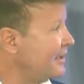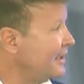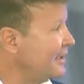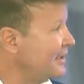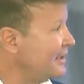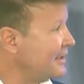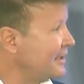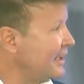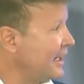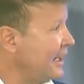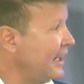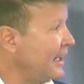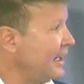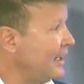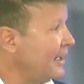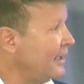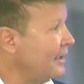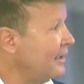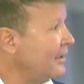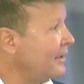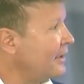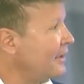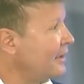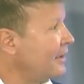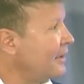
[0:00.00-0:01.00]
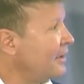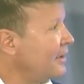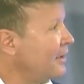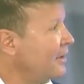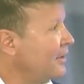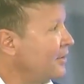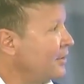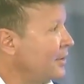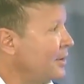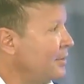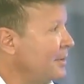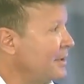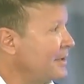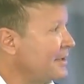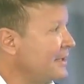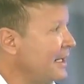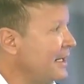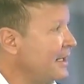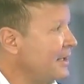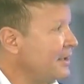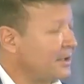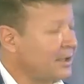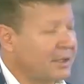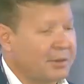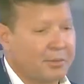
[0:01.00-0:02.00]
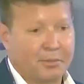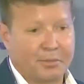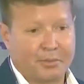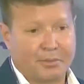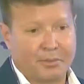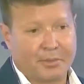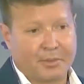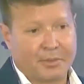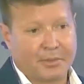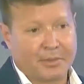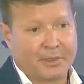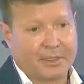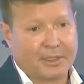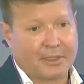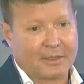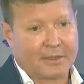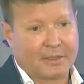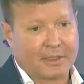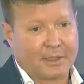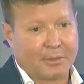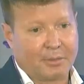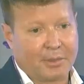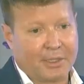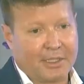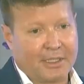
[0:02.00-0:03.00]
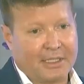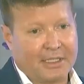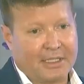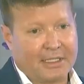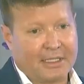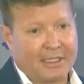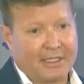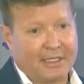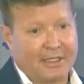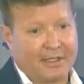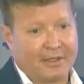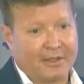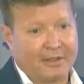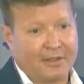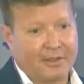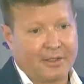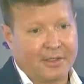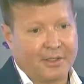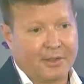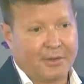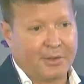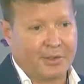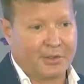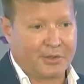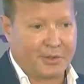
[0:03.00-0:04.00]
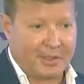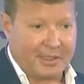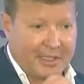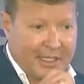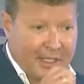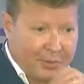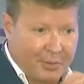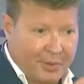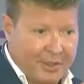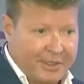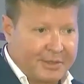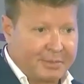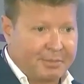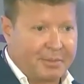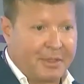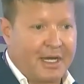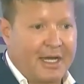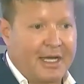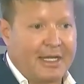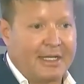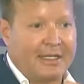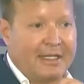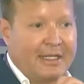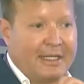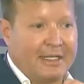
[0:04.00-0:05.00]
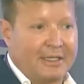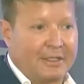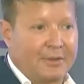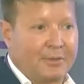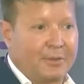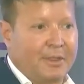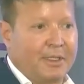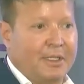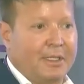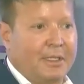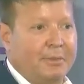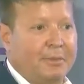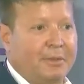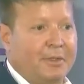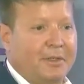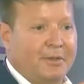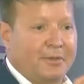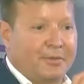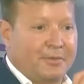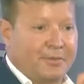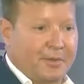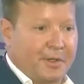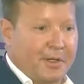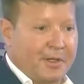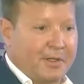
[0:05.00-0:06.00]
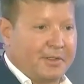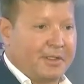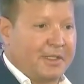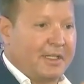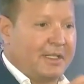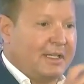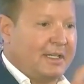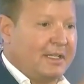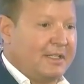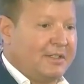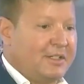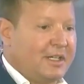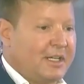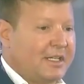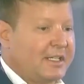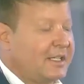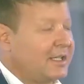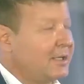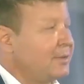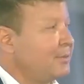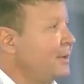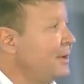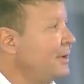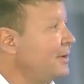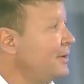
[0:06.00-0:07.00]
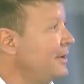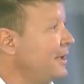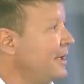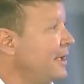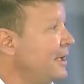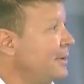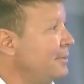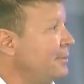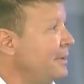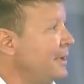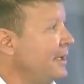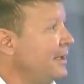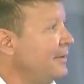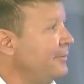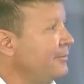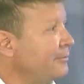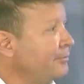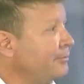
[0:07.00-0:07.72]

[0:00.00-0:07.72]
his scan 3 months later, completely clear. We treated that one spot in the rib, froze it, injected immunotherapy,